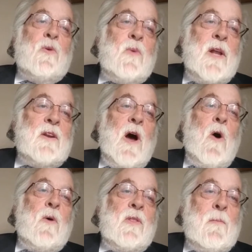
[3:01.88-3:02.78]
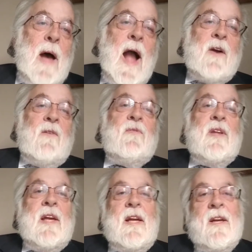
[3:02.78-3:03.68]
the window in the back of
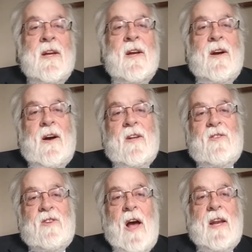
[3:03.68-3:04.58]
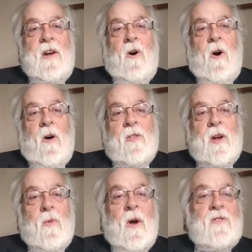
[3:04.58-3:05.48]
the study hall,
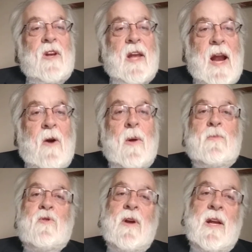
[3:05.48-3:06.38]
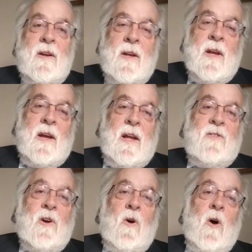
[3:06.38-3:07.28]
there was a carob tree.
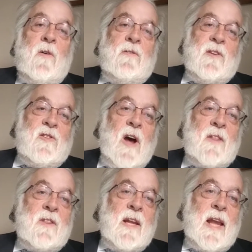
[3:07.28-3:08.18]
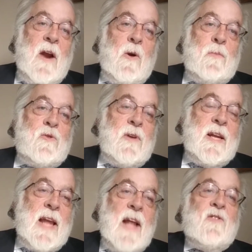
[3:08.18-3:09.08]
And so all of a sudden, the carob tree
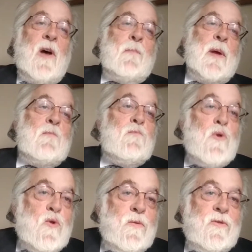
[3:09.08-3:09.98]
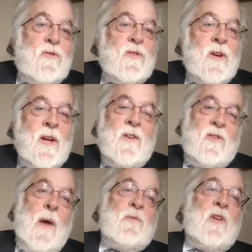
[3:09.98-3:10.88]
gets up and moves.
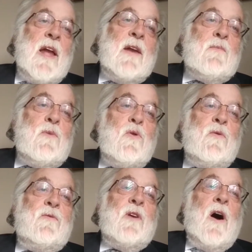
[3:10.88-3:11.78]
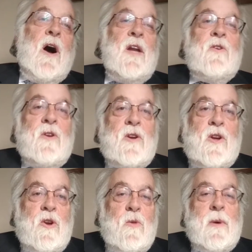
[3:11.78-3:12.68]
Some say it moved 100
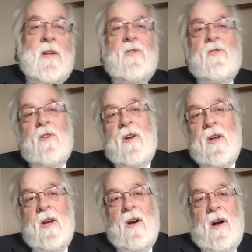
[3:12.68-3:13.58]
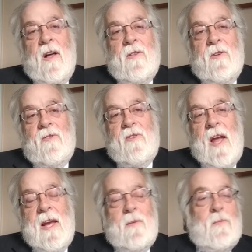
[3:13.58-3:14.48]
cubits. Others
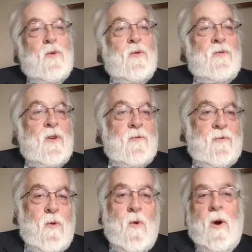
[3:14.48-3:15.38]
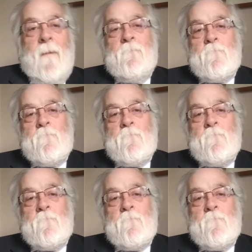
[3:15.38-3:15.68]
say it moved 4.